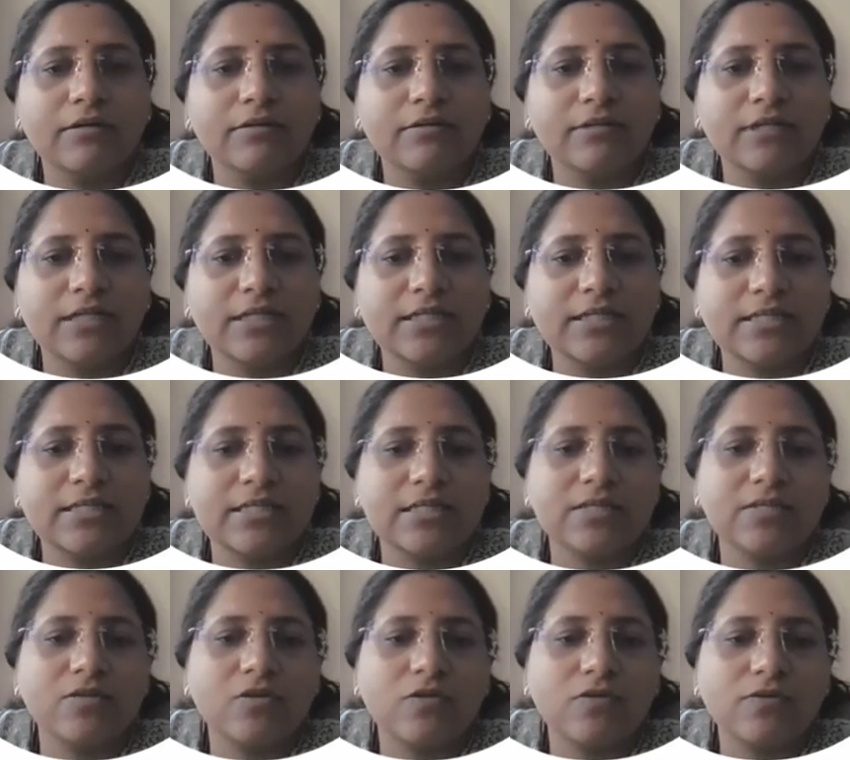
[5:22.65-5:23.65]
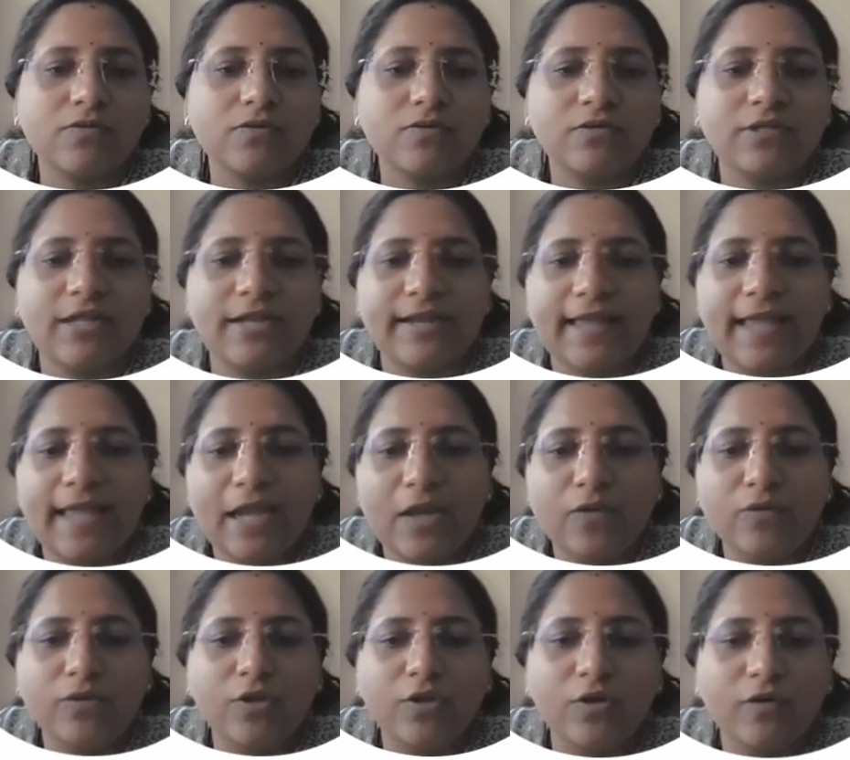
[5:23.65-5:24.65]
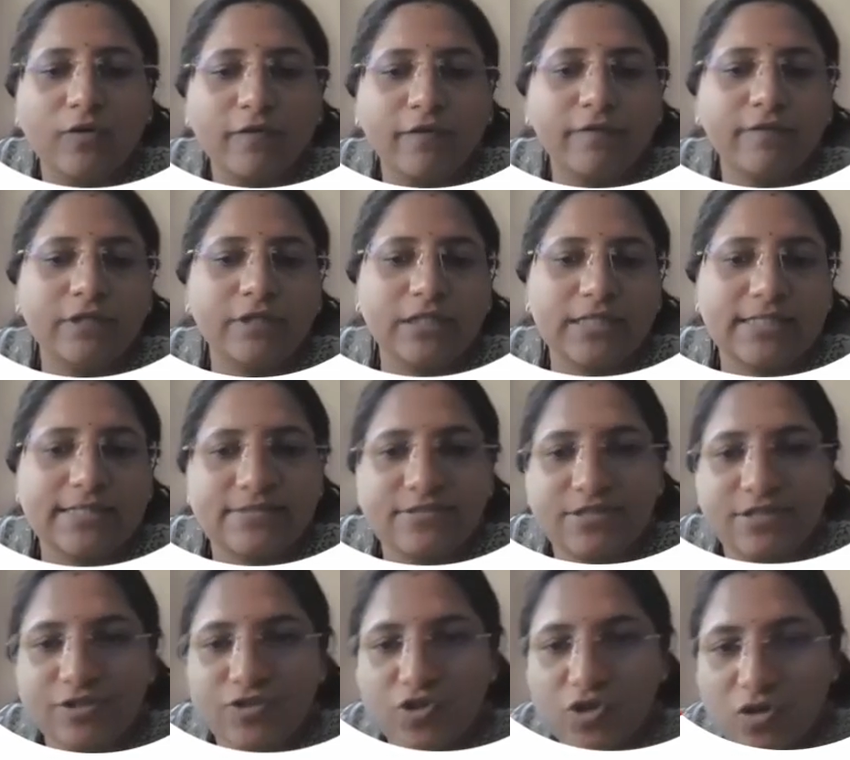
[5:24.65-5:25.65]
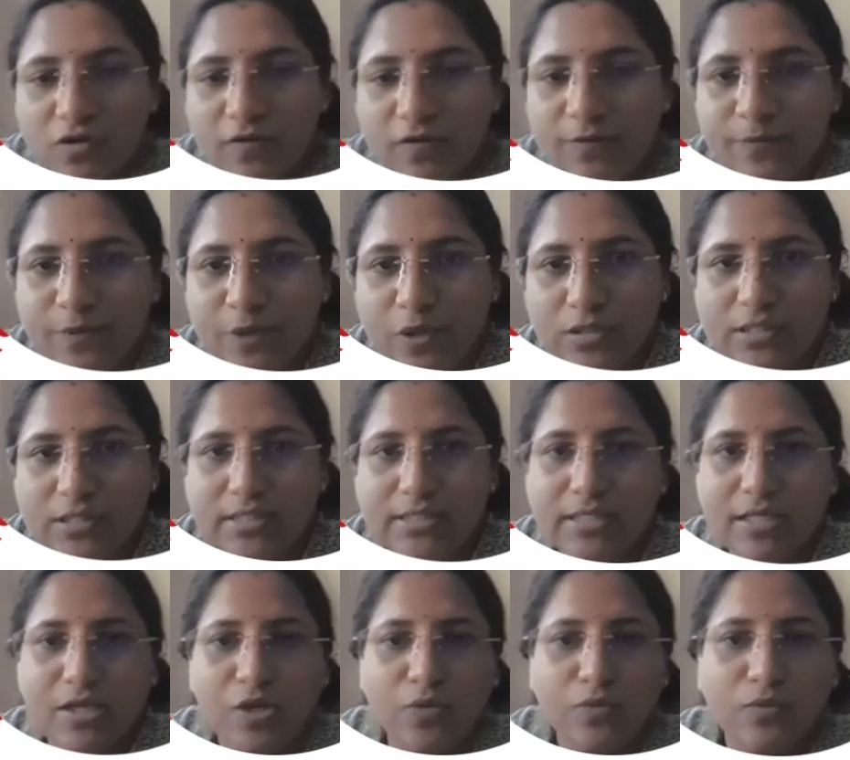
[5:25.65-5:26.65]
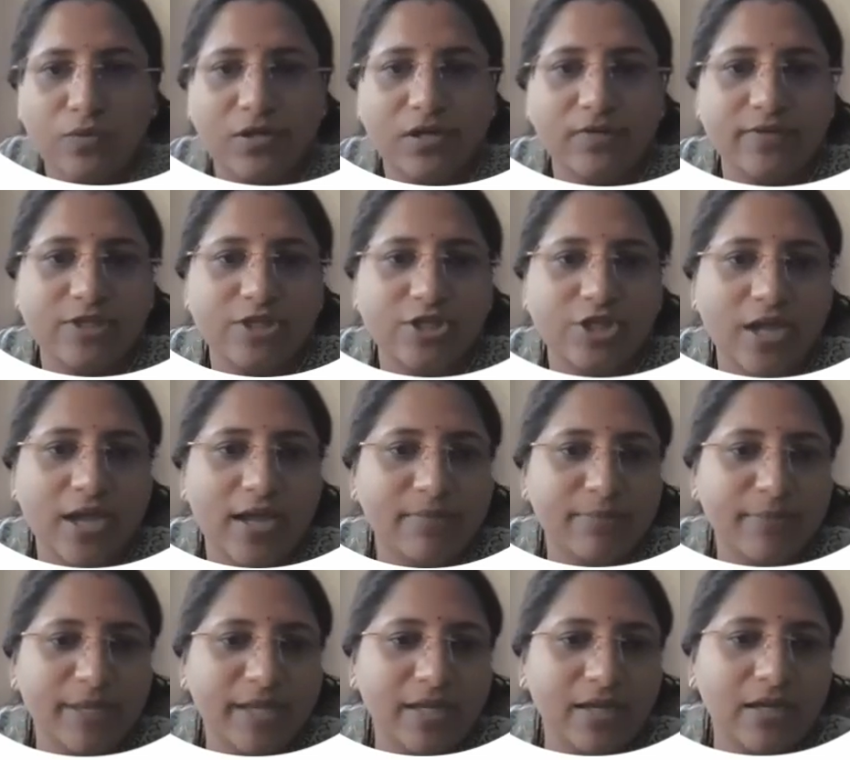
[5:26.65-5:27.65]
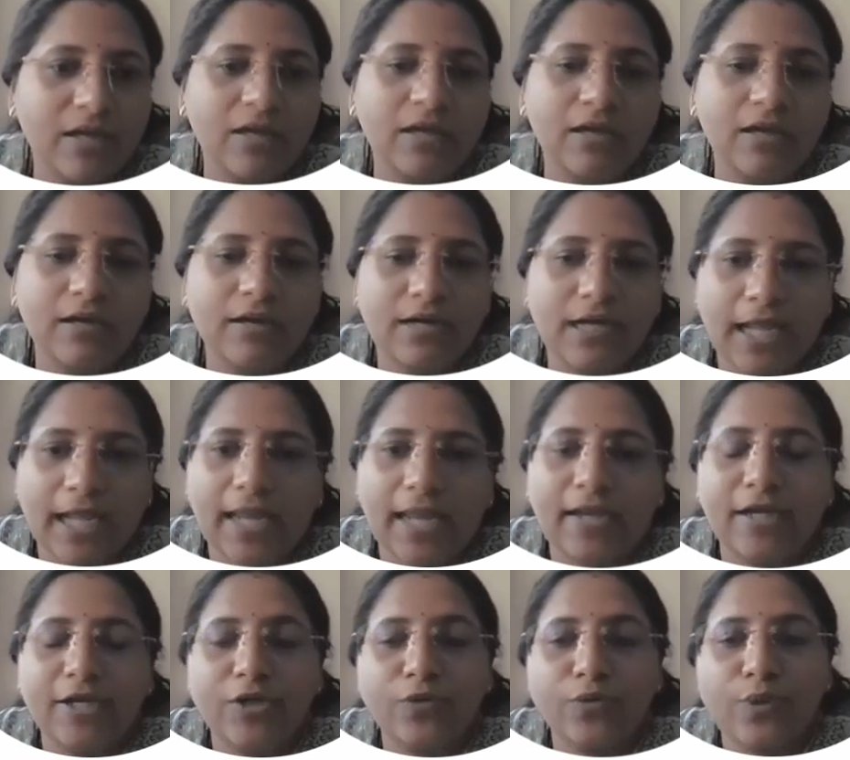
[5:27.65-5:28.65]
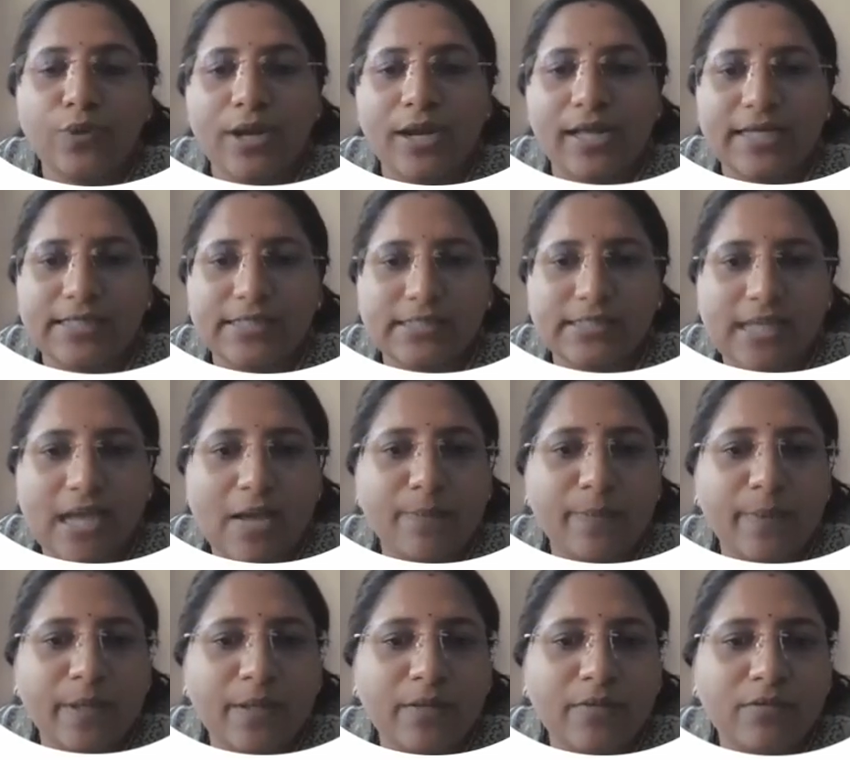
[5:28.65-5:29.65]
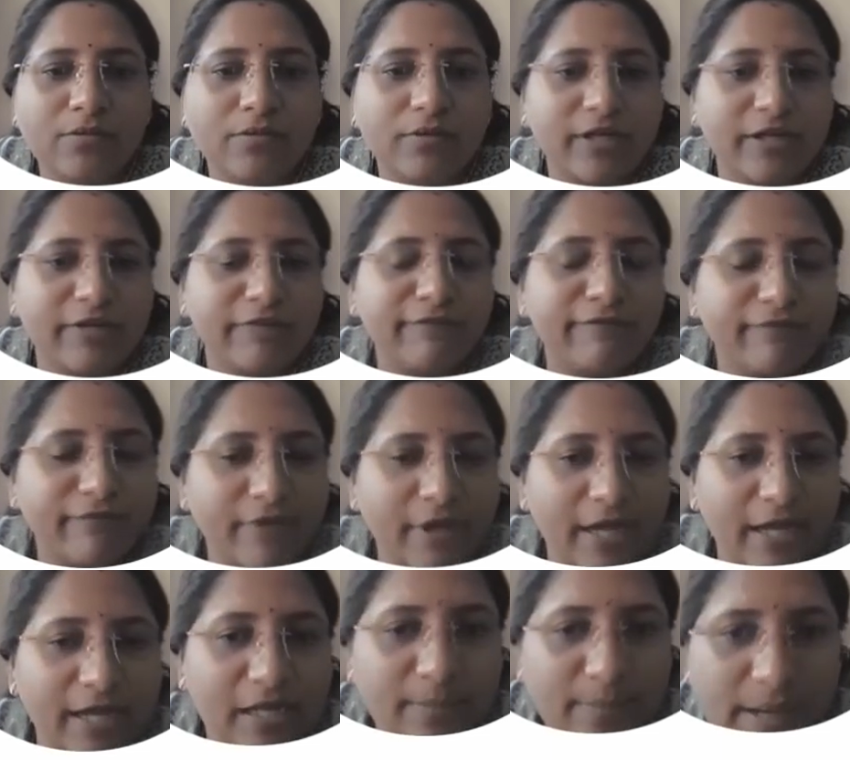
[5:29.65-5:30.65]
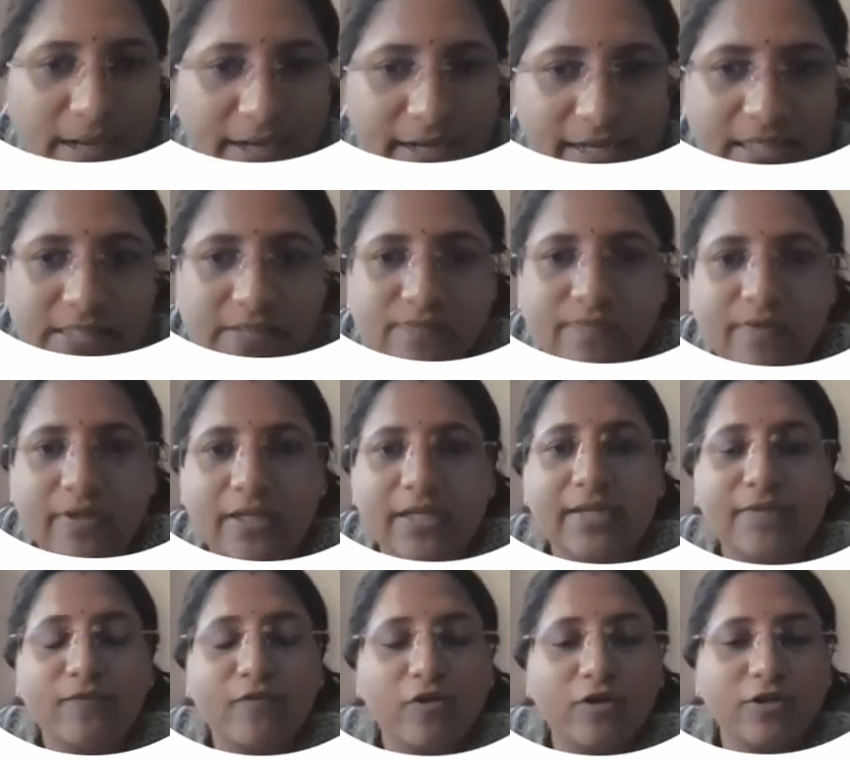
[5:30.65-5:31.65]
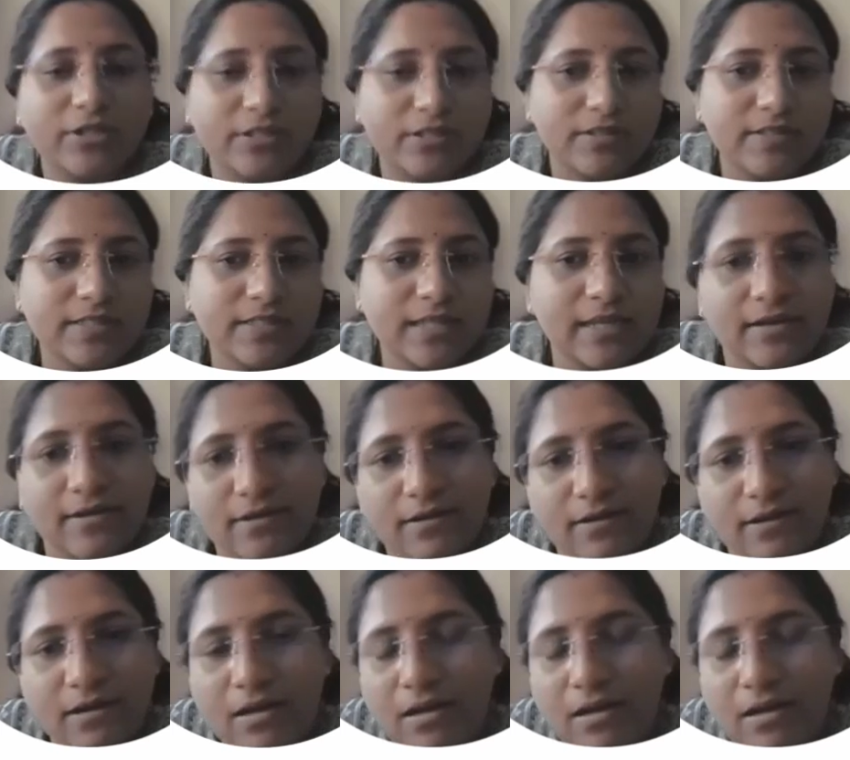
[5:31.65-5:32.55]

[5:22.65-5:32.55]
Then this is also the layout of the construction of processing unit, which can be taken into an example if anybody is willing for the skilled